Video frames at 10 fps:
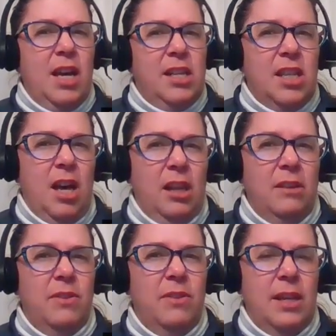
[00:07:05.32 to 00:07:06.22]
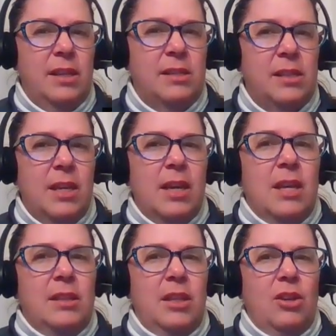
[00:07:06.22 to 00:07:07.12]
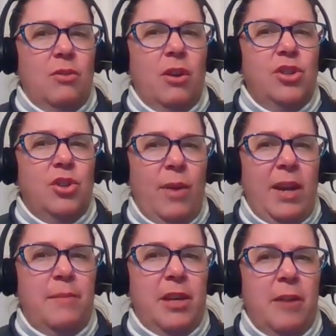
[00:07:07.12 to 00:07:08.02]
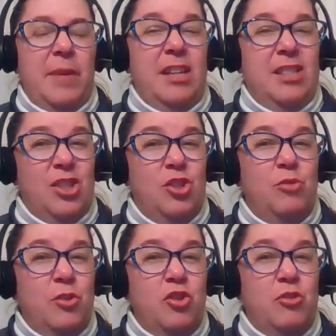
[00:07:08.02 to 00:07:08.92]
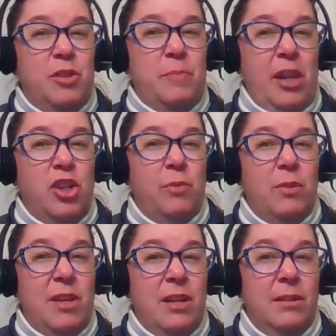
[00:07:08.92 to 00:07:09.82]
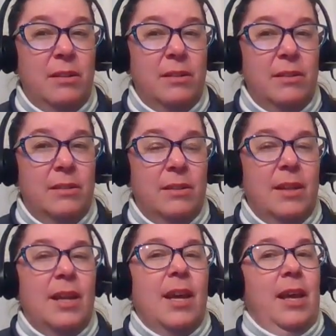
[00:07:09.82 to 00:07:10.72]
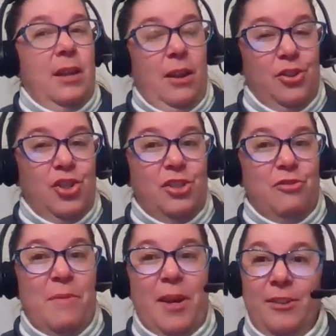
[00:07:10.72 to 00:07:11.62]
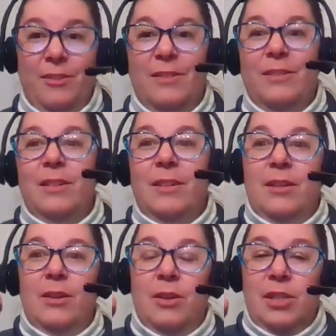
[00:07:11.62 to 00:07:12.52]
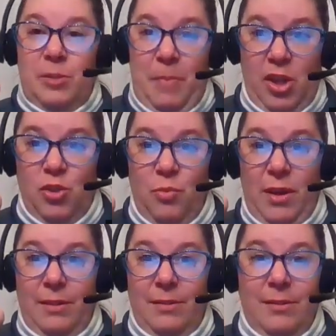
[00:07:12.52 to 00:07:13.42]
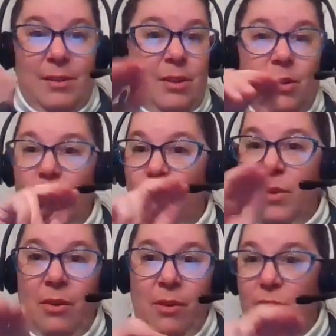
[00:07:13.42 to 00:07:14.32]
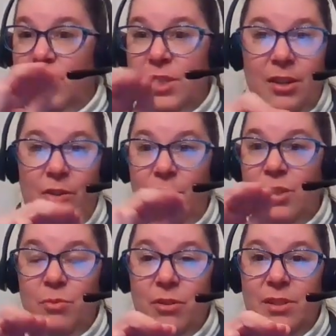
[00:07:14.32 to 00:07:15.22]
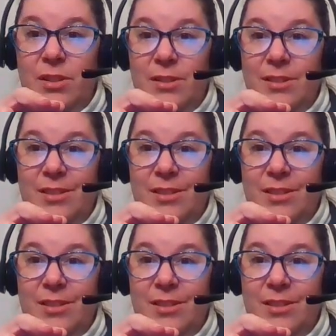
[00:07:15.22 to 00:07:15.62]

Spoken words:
a ton of things? That you're on your way to becoming a super duper Spanish 1 reader? And another gentle reminder, Spanish 1, we don't understand all these words.